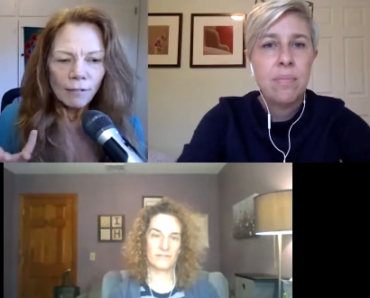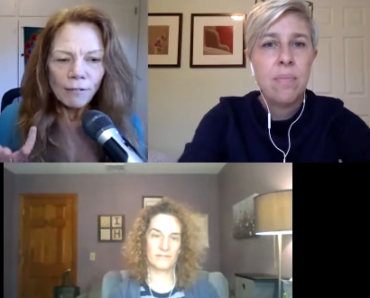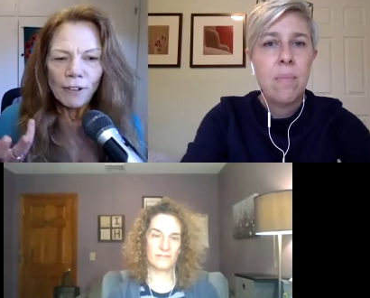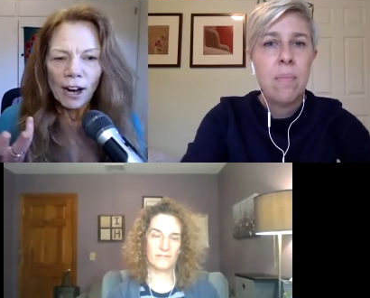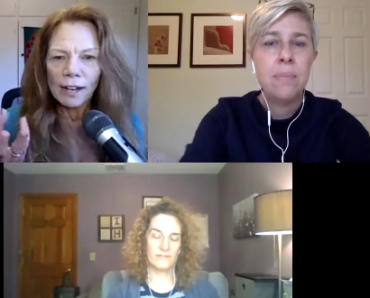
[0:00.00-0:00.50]

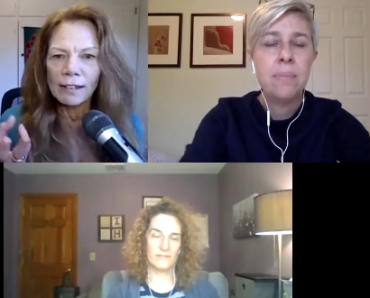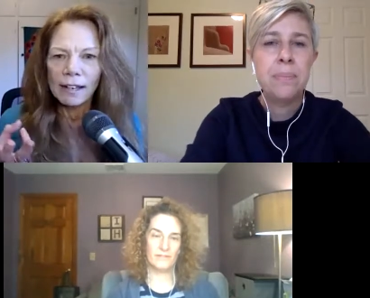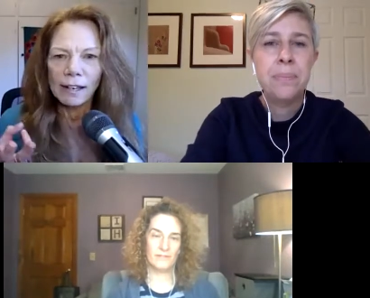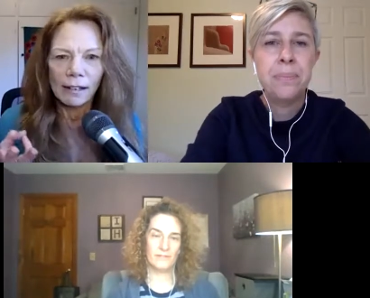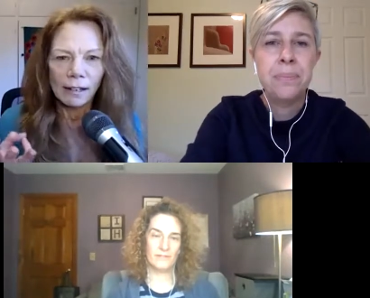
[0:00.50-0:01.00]

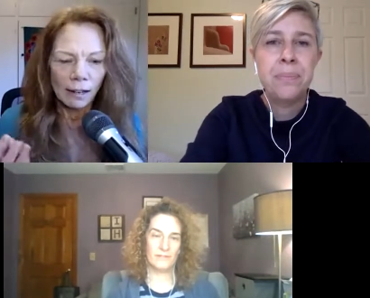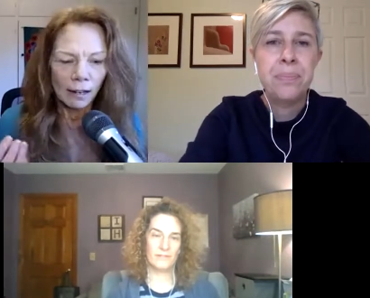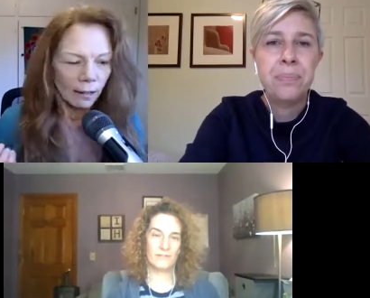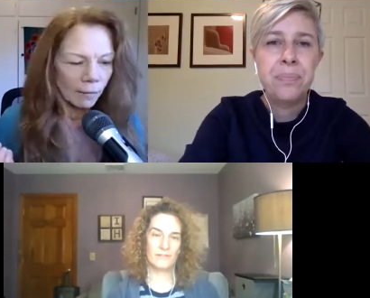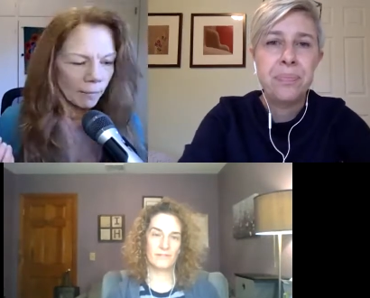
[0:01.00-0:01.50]
Speaker 1: finding
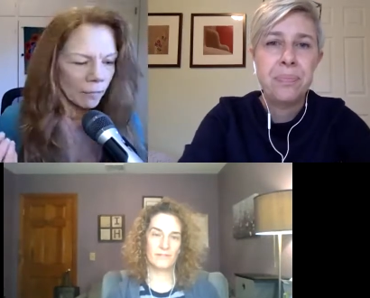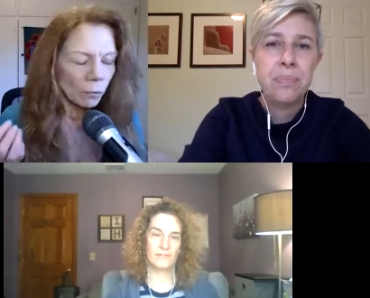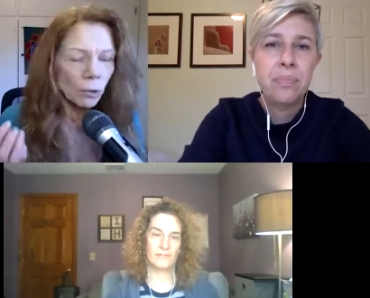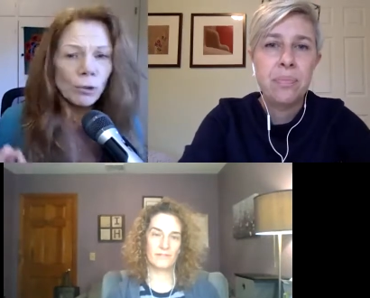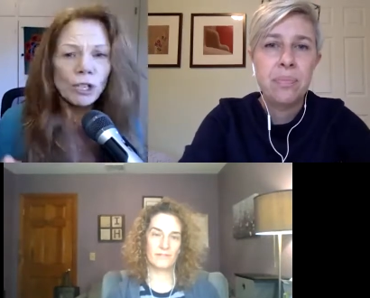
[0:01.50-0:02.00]
um,
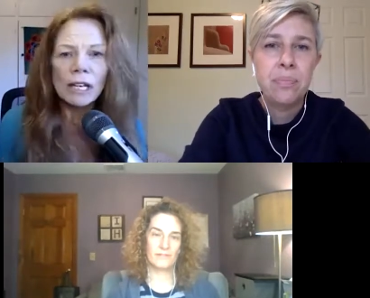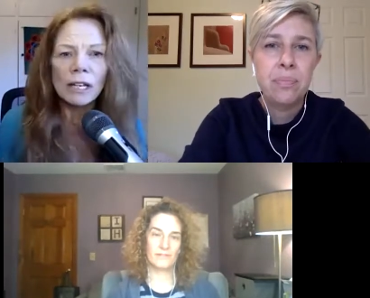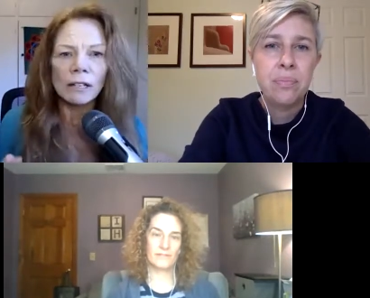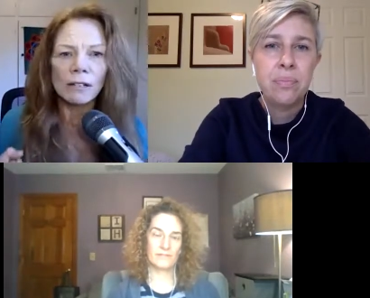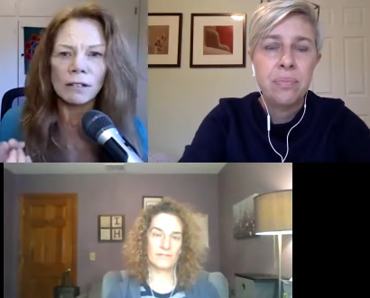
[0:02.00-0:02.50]

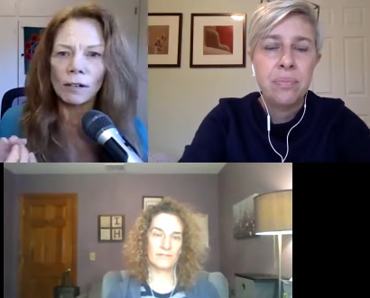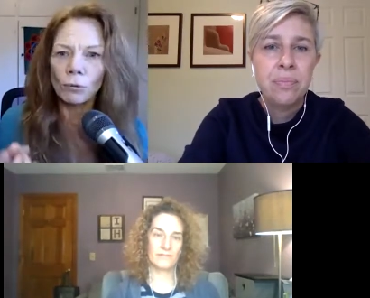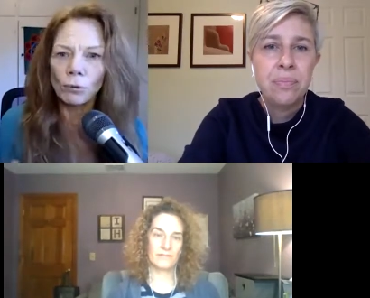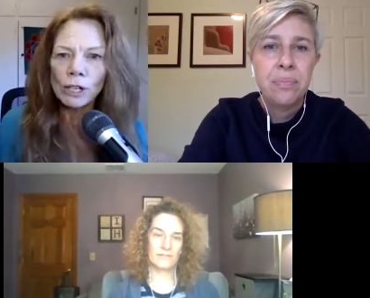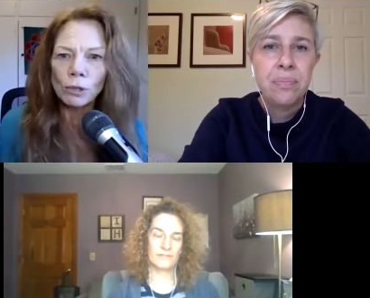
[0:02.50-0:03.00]
routines
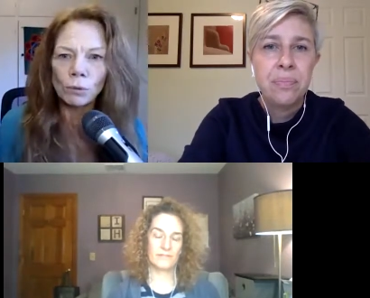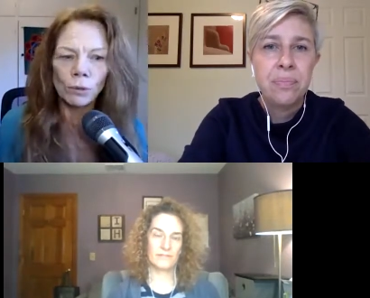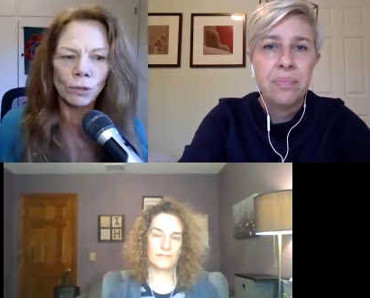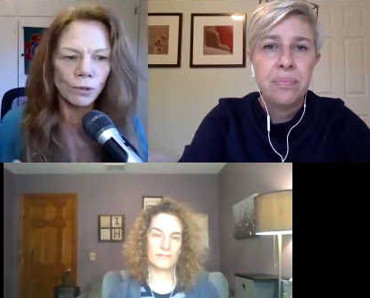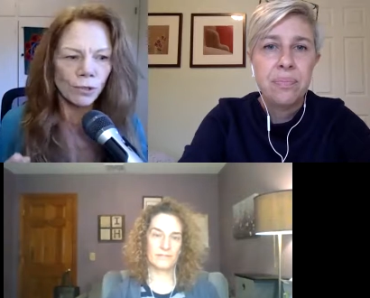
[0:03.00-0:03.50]
and
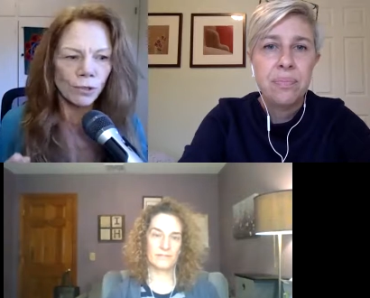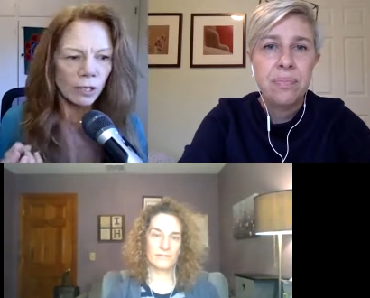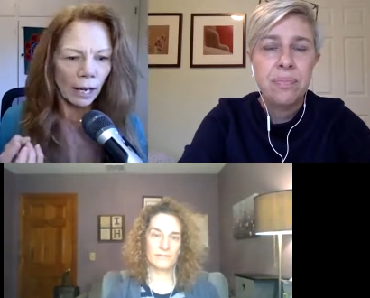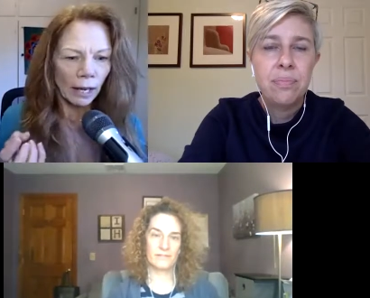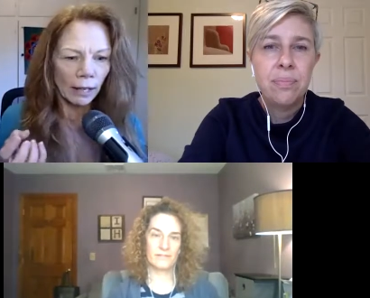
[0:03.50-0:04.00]
rituals
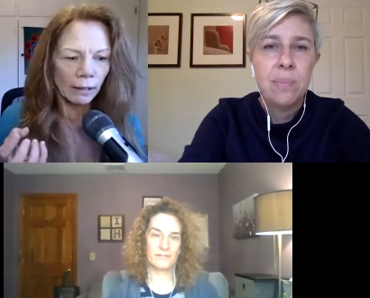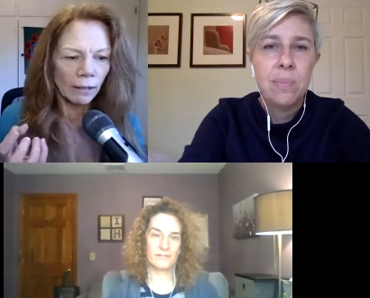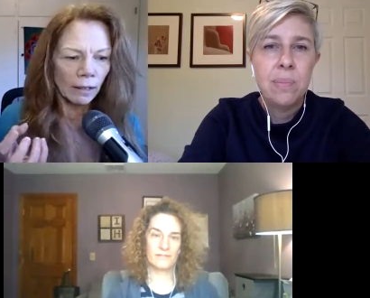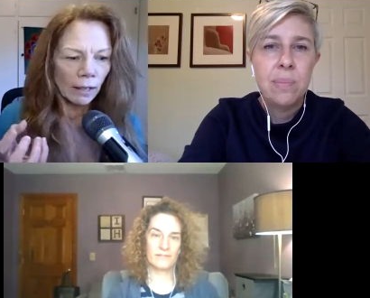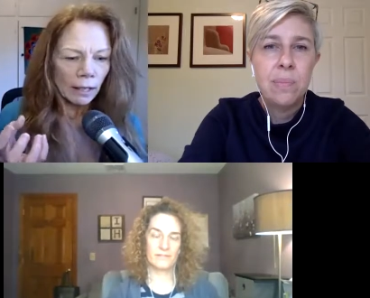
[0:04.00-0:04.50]
and
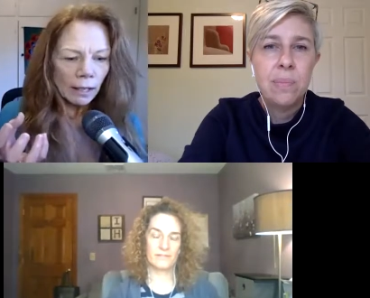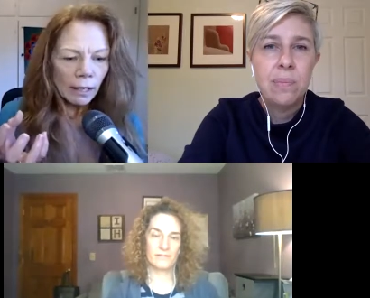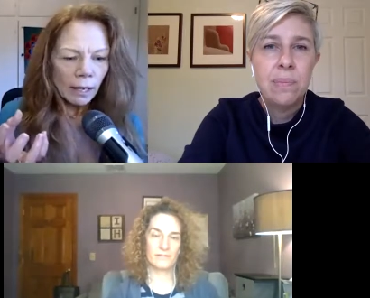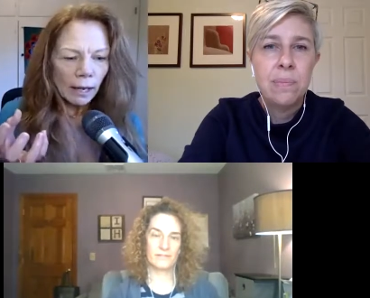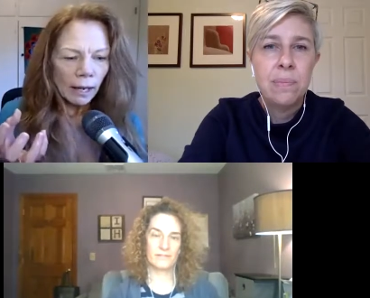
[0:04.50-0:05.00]

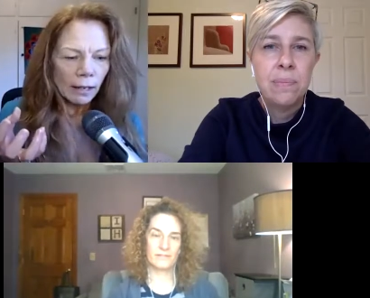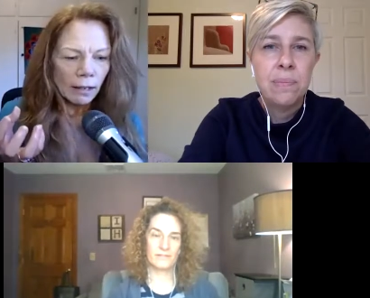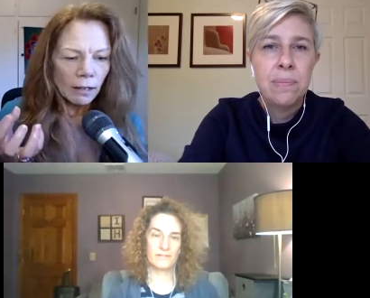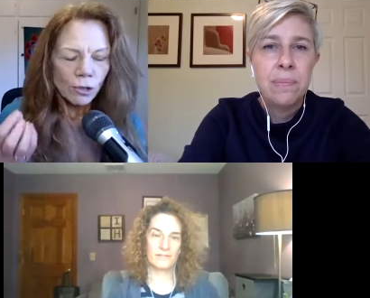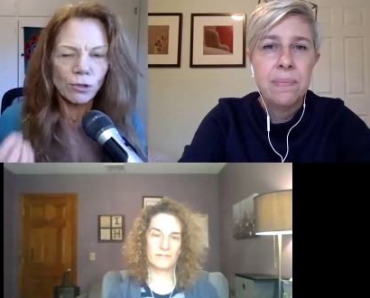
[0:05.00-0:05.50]
and
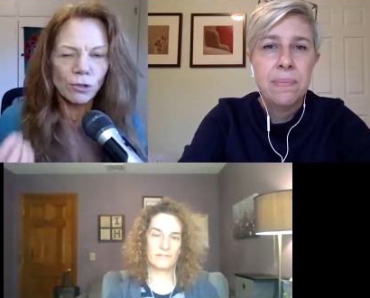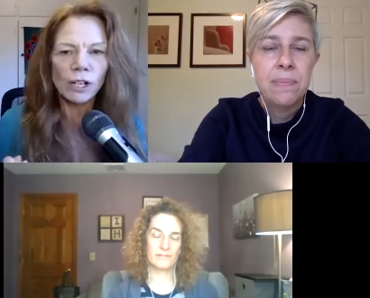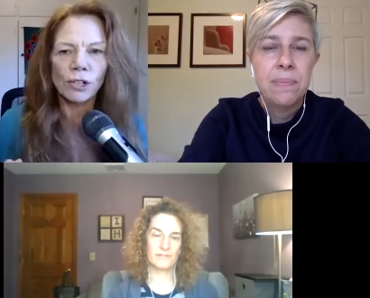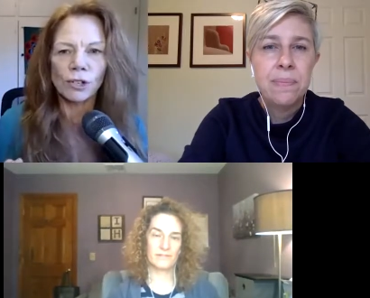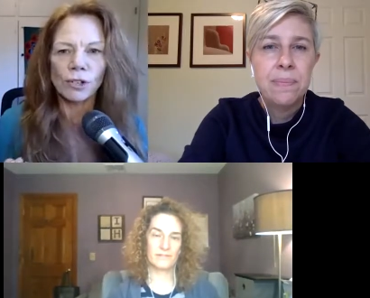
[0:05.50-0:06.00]

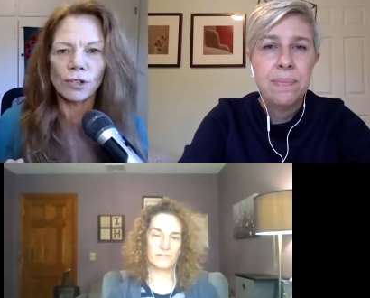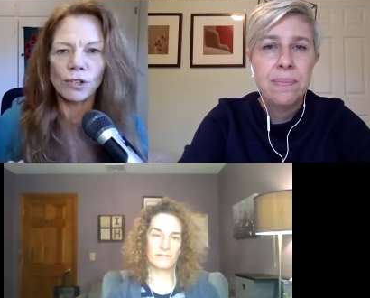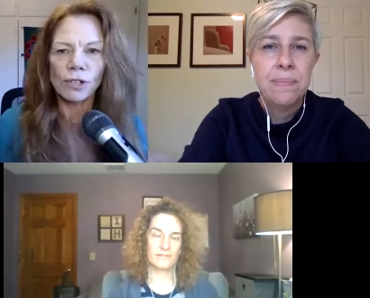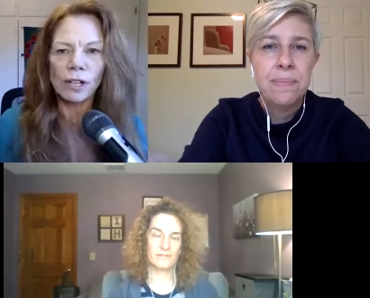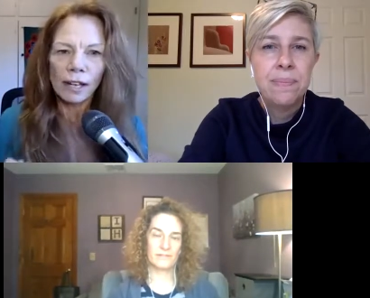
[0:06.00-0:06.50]

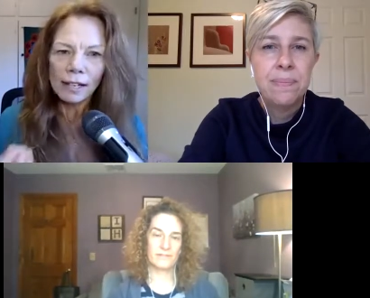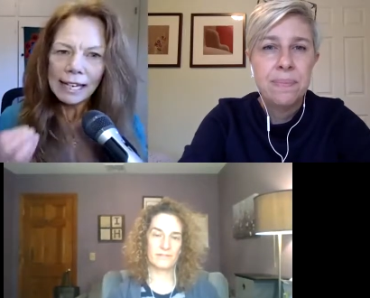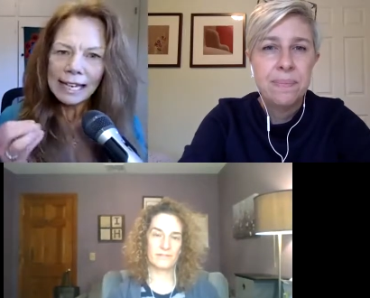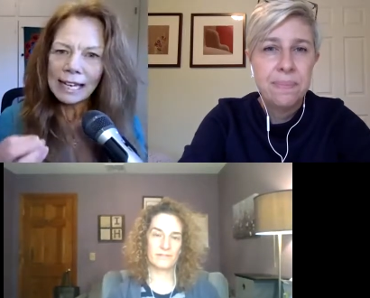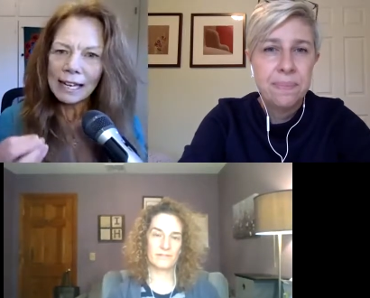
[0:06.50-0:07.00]
structures that
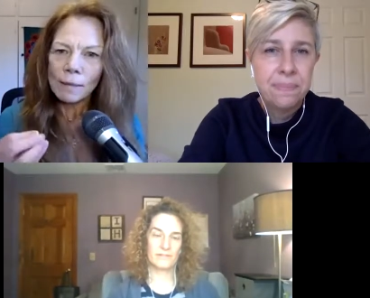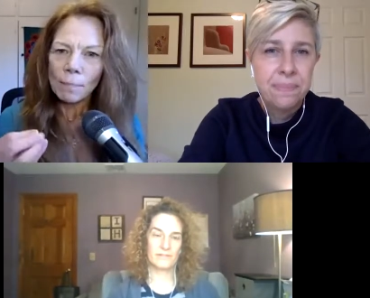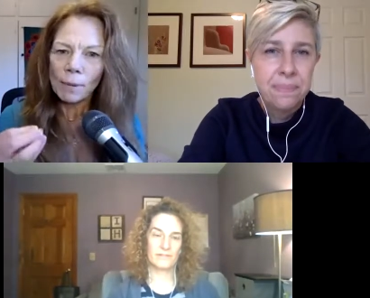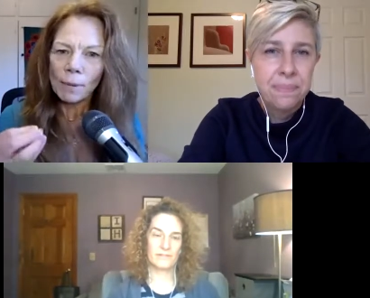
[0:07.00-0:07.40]
keep